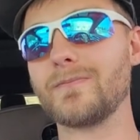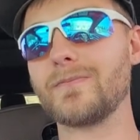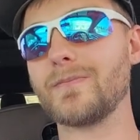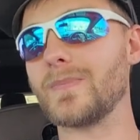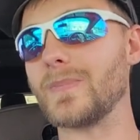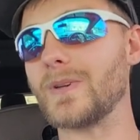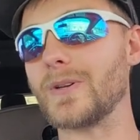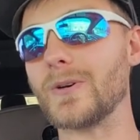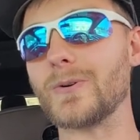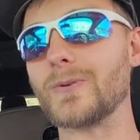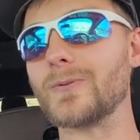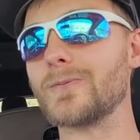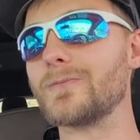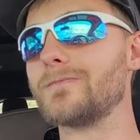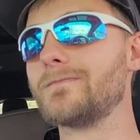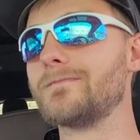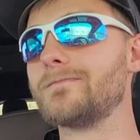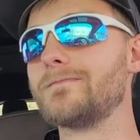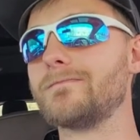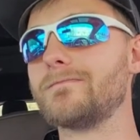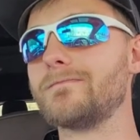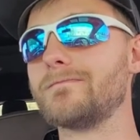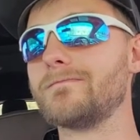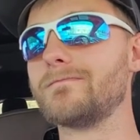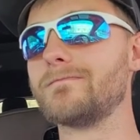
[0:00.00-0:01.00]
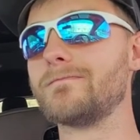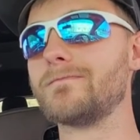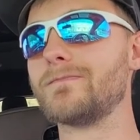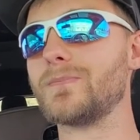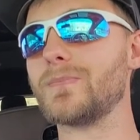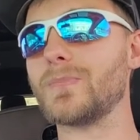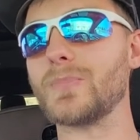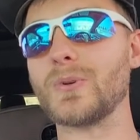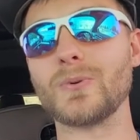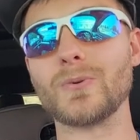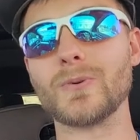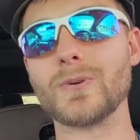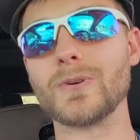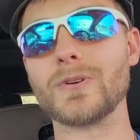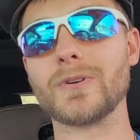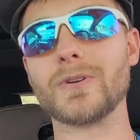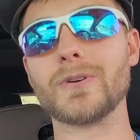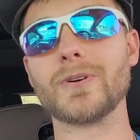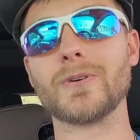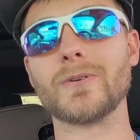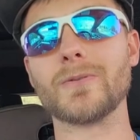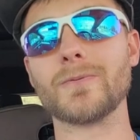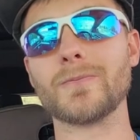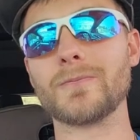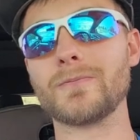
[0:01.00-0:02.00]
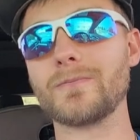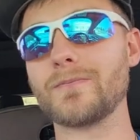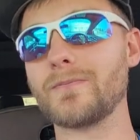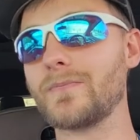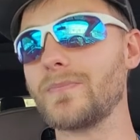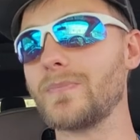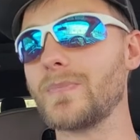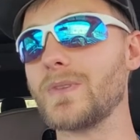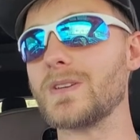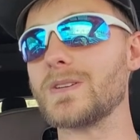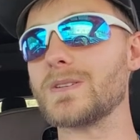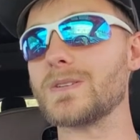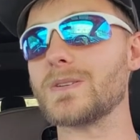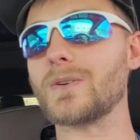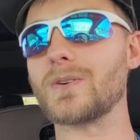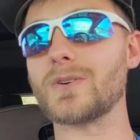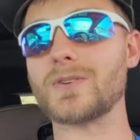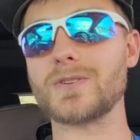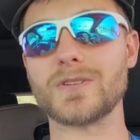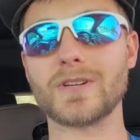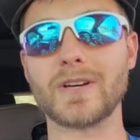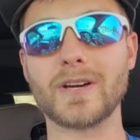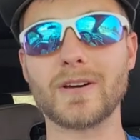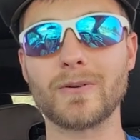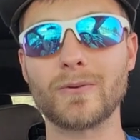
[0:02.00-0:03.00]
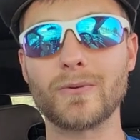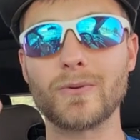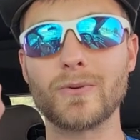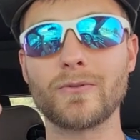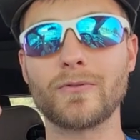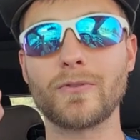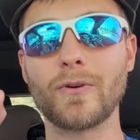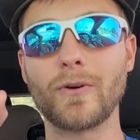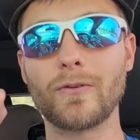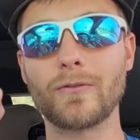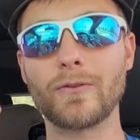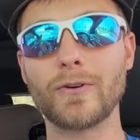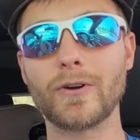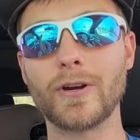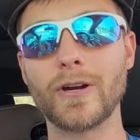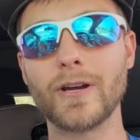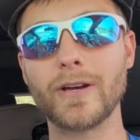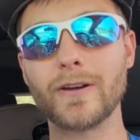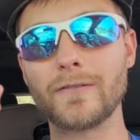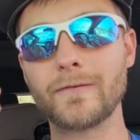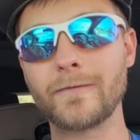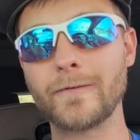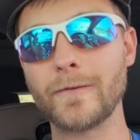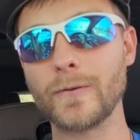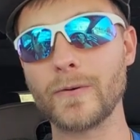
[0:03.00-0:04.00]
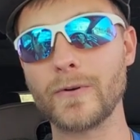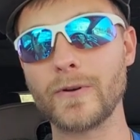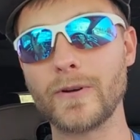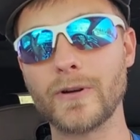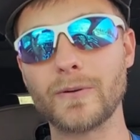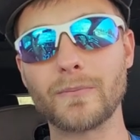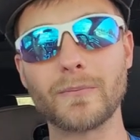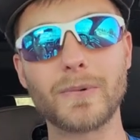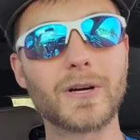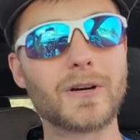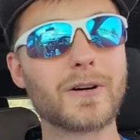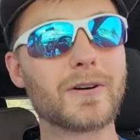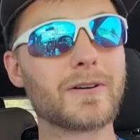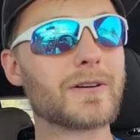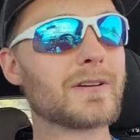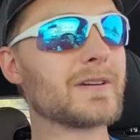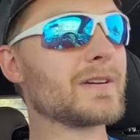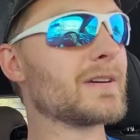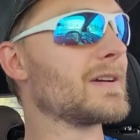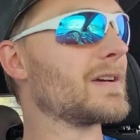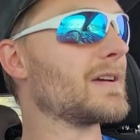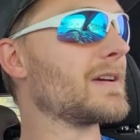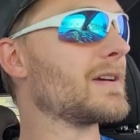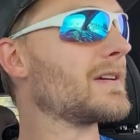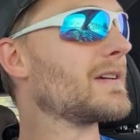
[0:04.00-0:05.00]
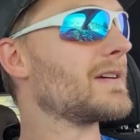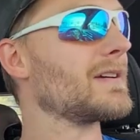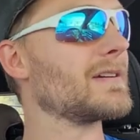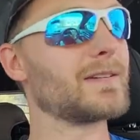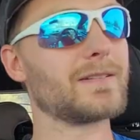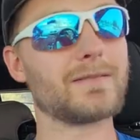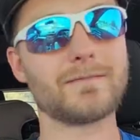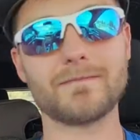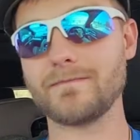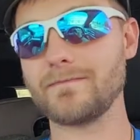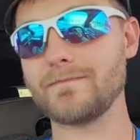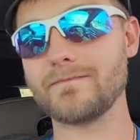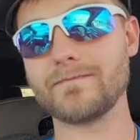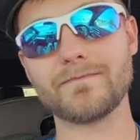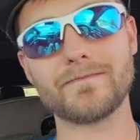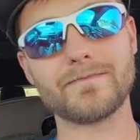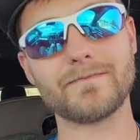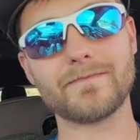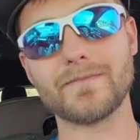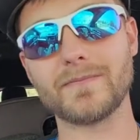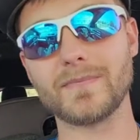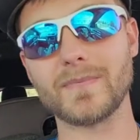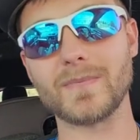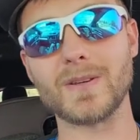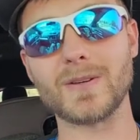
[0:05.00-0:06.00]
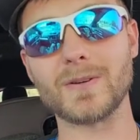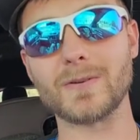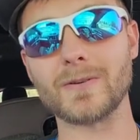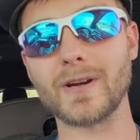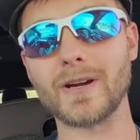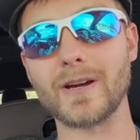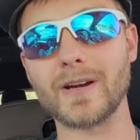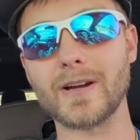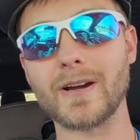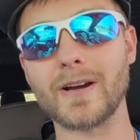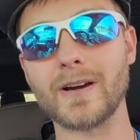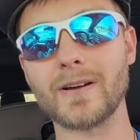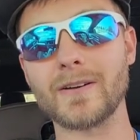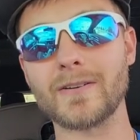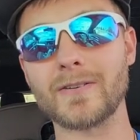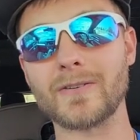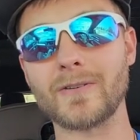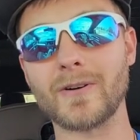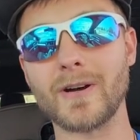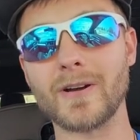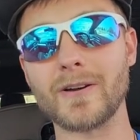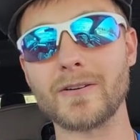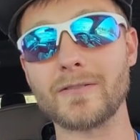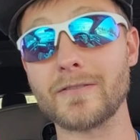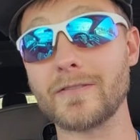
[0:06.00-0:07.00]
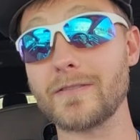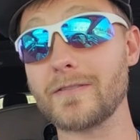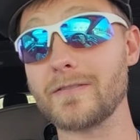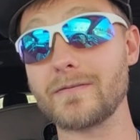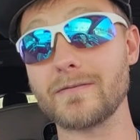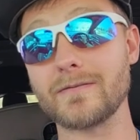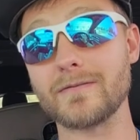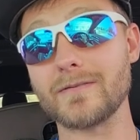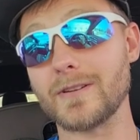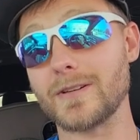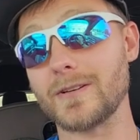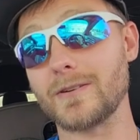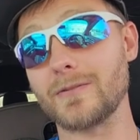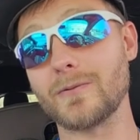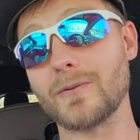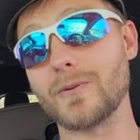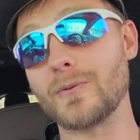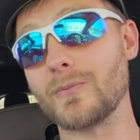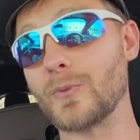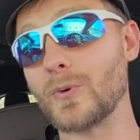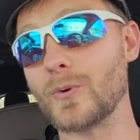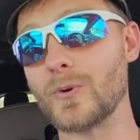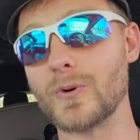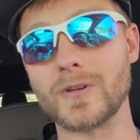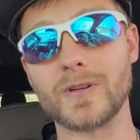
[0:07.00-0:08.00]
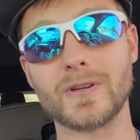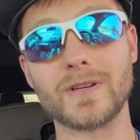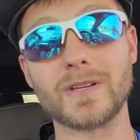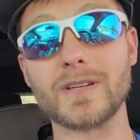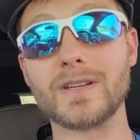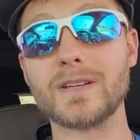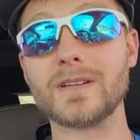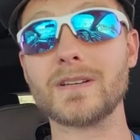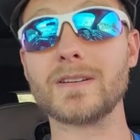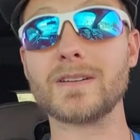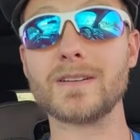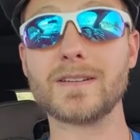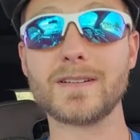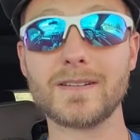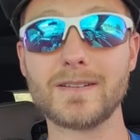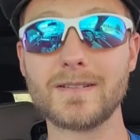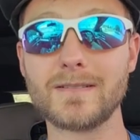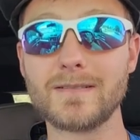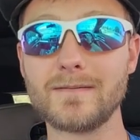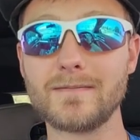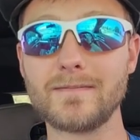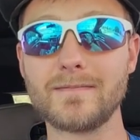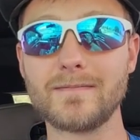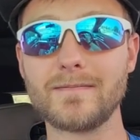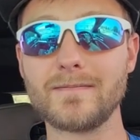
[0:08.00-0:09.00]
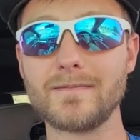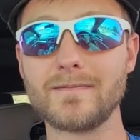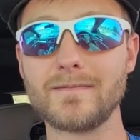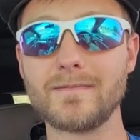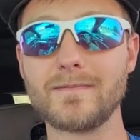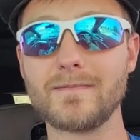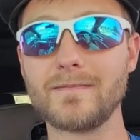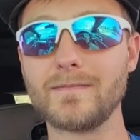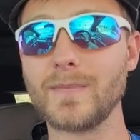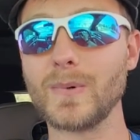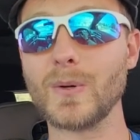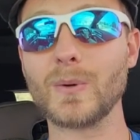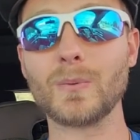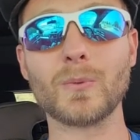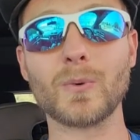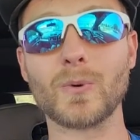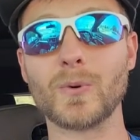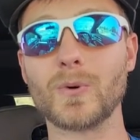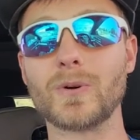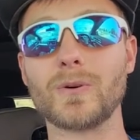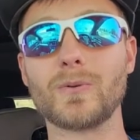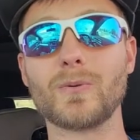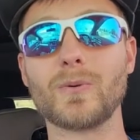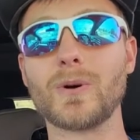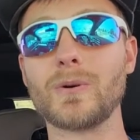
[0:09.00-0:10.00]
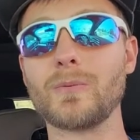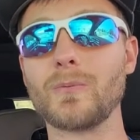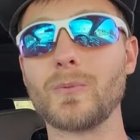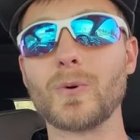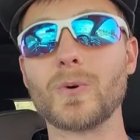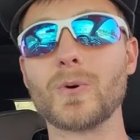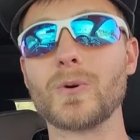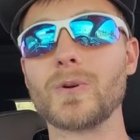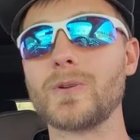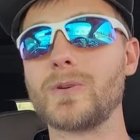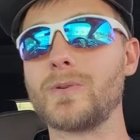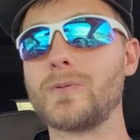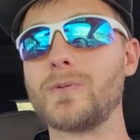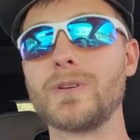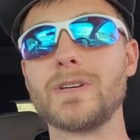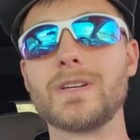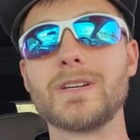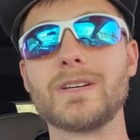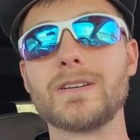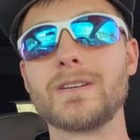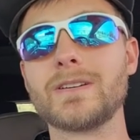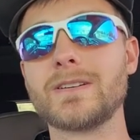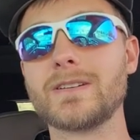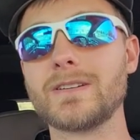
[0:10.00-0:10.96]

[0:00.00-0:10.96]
No, you really don't. As long as you got a roof over your head, food in your belly, and you got God in your life, what more do you need? What more do you need?